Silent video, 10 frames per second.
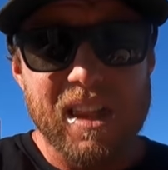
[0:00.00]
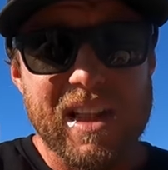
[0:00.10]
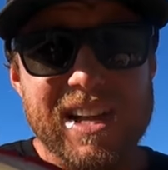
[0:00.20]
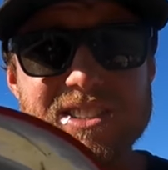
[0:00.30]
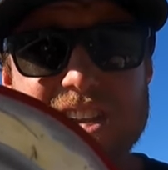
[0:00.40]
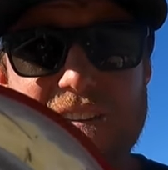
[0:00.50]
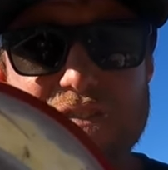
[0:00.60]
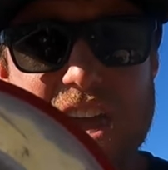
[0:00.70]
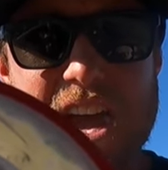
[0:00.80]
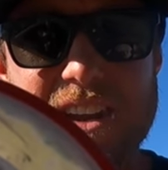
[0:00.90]
That stuff
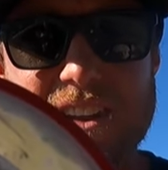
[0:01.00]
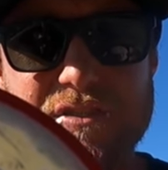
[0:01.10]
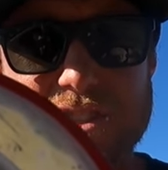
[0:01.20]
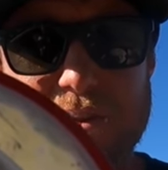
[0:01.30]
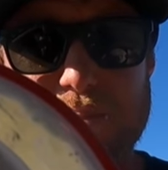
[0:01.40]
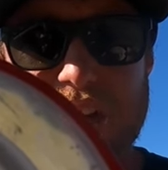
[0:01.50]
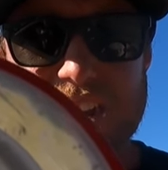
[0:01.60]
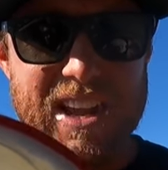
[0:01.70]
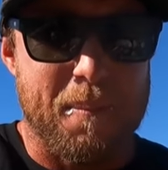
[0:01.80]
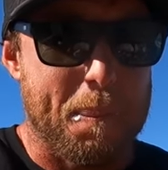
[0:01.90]
there gives it a
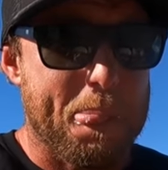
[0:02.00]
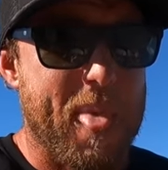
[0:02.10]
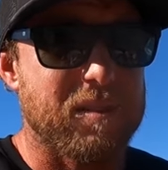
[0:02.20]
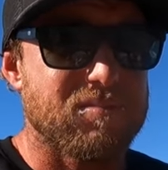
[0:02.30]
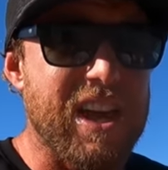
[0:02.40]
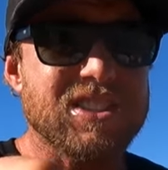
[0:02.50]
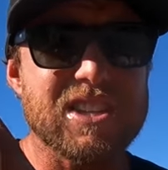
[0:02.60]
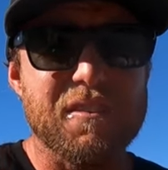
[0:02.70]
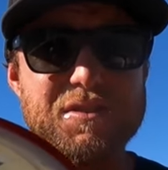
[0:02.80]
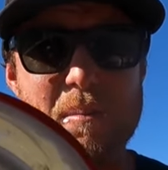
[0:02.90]
bloody, that
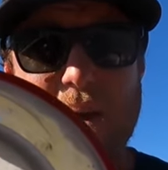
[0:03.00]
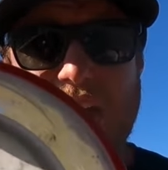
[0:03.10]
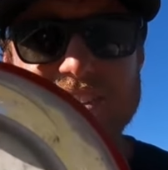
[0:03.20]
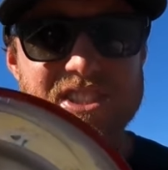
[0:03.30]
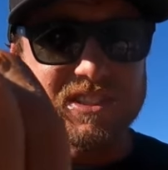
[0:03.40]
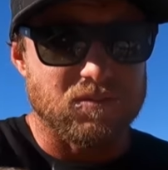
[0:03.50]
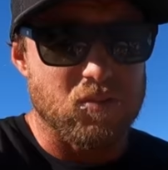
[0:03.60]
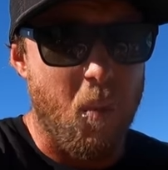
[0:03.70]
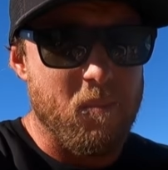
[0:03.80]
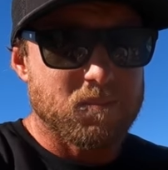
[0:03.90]
stuff's amazing.
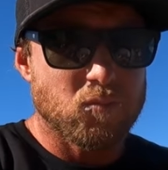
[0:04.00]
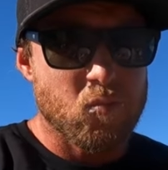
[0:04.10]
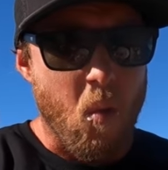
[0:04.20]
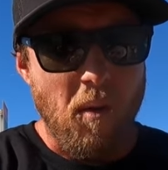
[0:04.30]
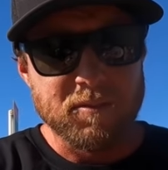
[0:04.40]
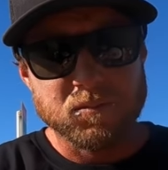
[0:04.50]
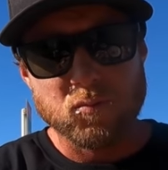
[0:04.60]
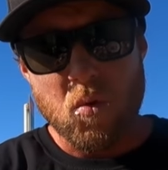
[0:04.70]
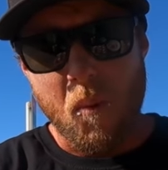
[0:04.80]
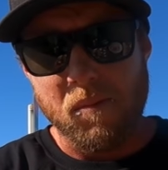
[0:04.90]

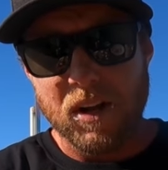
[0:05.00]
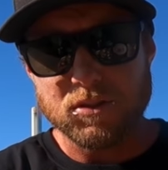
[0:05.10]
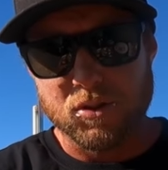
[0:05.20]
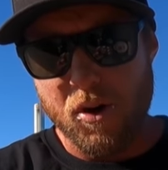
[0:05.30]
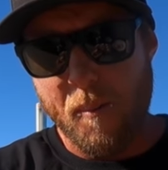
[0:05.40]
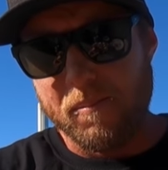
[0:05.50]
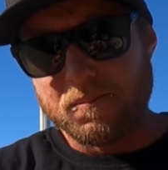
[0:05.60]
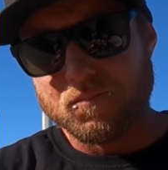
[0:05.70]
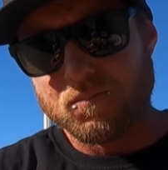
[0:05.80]
That's good.